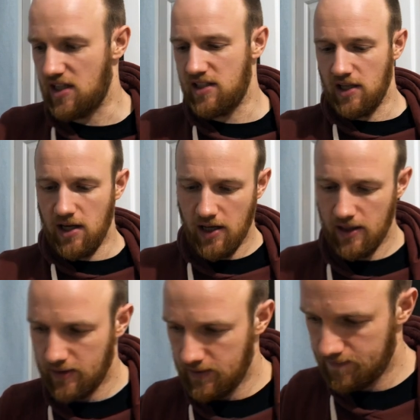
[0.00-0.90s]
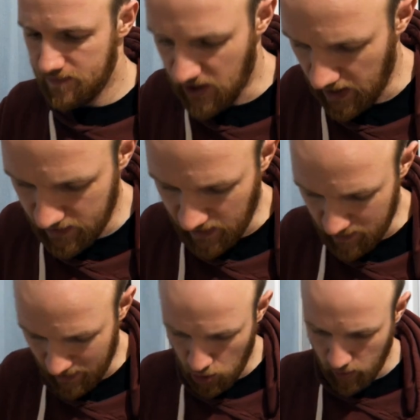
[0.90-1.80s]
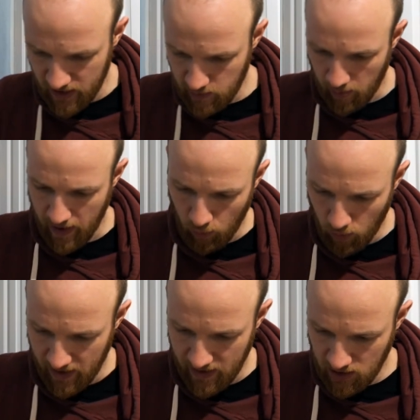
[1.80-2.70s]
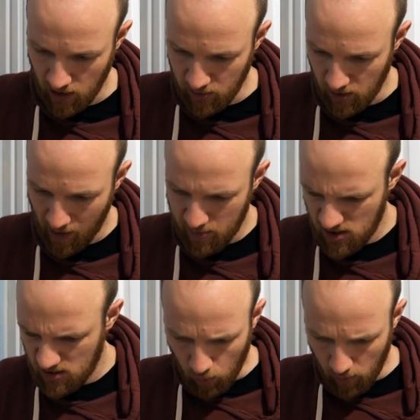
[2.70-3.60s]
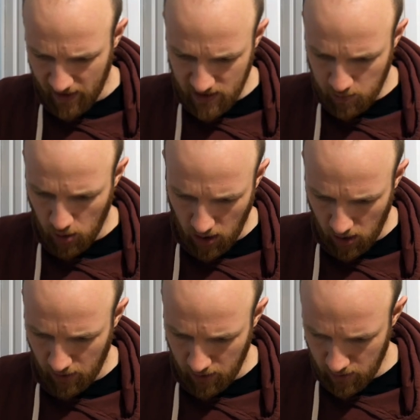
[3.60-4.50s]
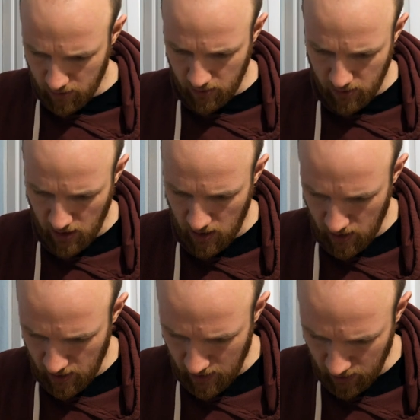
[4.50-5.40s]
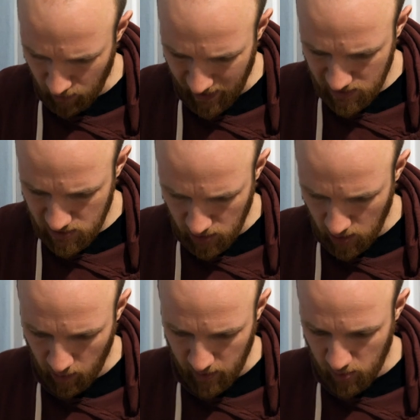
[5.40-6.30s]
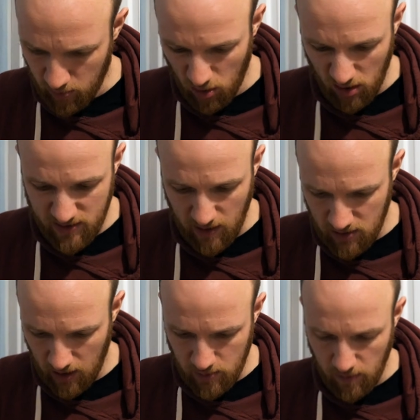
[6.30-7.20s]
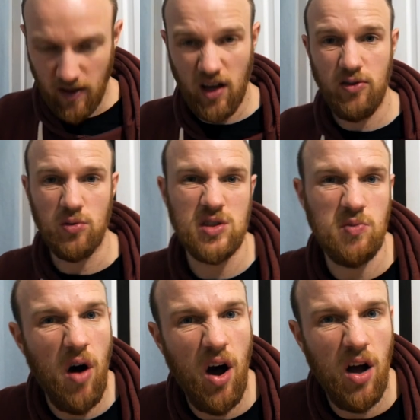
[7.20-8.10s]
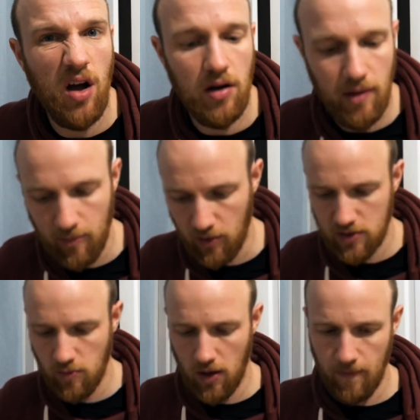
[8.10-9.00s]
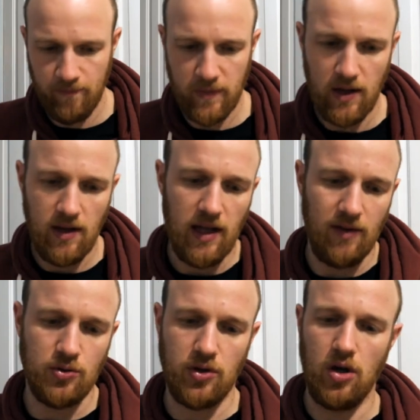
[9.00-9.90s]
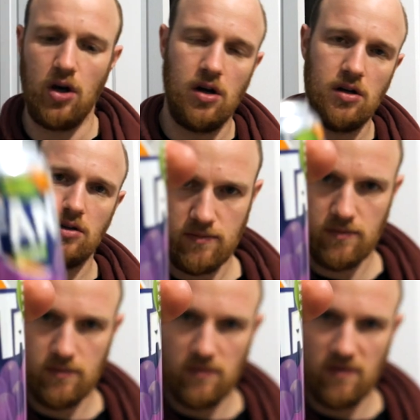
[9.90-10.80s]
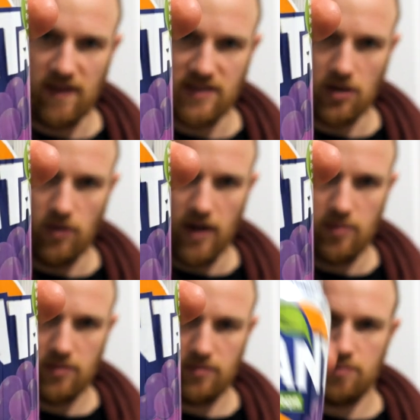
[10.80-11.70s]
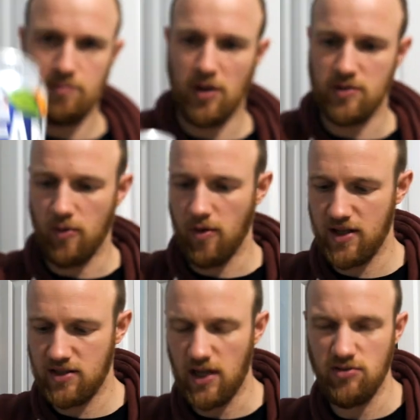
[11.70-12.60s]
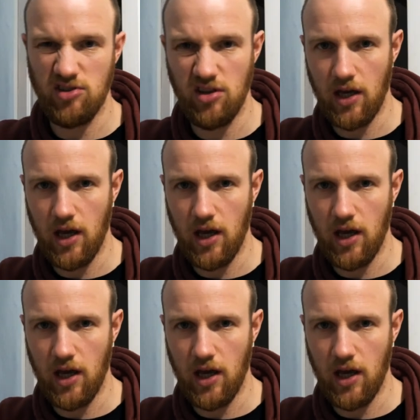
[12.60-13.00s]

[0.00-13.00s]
and easy. Dinner takes about two minutes to prepare, one minute to cut up the peppers, one minute to put on the uh, greens, and you could probably put them all on at the same time, to be fair, if you're smart. I'm not smart. And I've also got Fanta Grape, possibly one of the best diet drinks you can